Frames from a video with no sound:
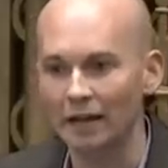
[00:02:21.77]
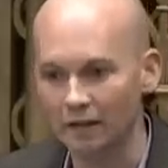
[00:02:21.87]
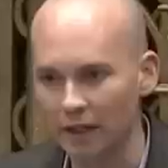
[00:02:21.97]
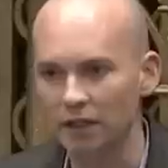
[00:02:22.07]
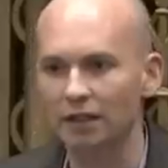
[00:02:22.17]

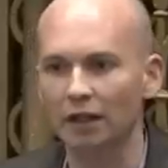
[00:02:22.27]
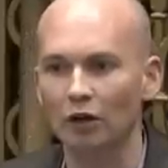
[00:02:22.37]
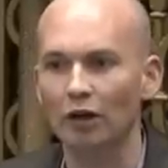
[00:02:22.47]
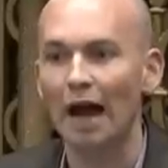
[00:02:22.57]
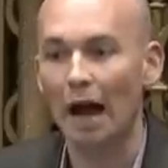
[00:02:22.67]
this
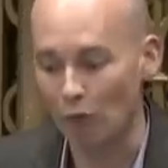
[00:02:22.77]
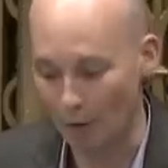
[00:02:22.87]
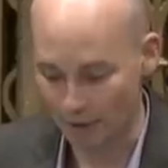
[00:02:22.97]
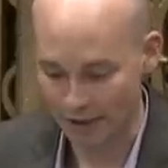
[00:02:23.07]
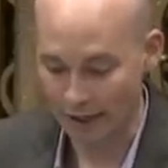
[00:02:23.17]
year and
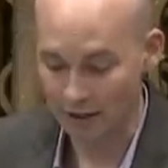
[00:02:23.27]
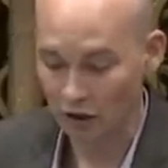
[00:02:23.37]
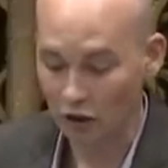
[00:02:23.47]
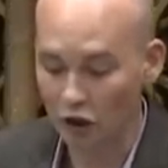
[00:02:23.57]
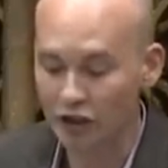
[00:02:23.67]
represent
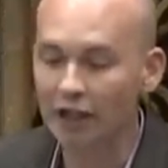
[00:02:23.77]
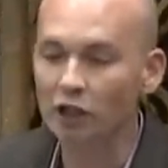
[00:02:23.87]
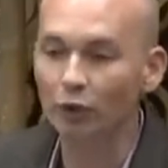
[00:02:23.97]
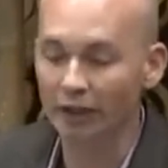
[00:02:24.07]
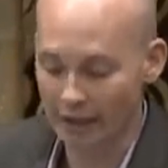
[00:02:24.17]

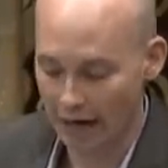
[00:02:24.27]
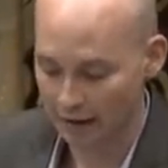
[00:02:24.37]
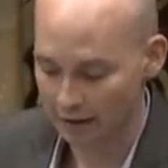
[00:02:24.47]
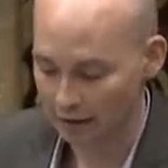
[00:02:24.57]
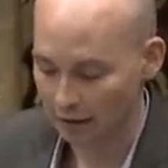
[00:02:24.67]
continuing
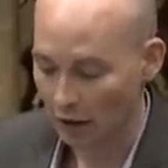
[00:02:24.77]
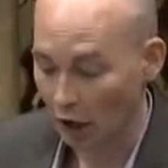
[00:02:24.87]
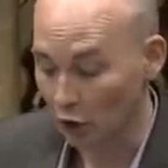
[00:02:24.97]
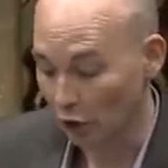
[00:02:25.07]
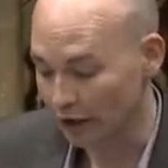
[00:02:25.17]
attacks
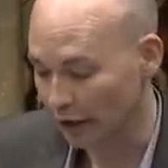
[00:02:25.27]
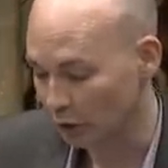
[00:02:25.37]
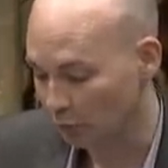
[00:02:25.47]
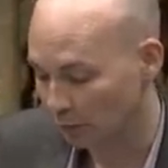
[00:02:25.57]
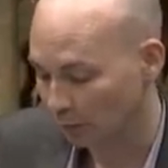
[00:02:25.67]
on ordinary
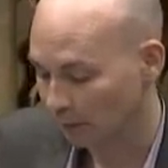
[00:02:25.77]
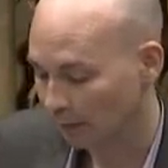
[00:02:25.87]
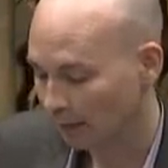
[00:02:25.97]
people.